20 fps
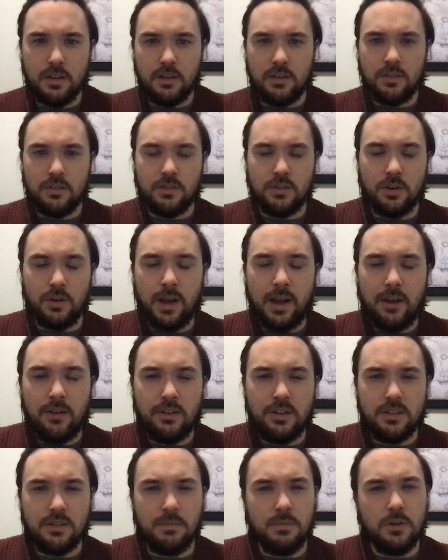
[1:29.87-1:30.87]
So how
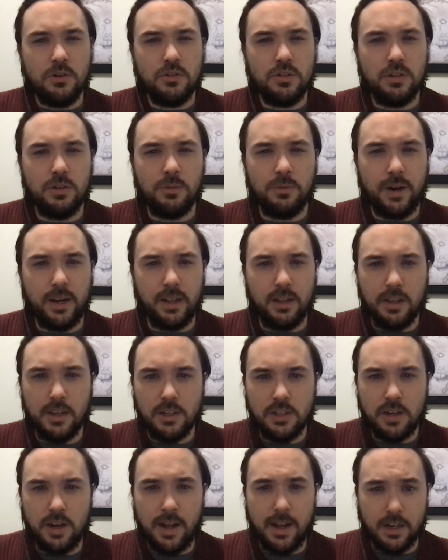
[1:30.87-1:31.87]
does emotional
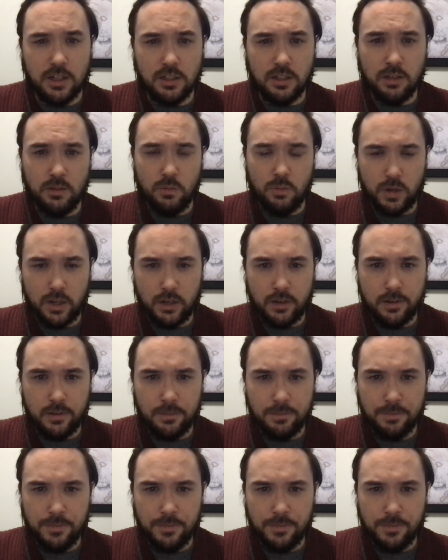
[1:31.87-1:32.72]
regulation actually work?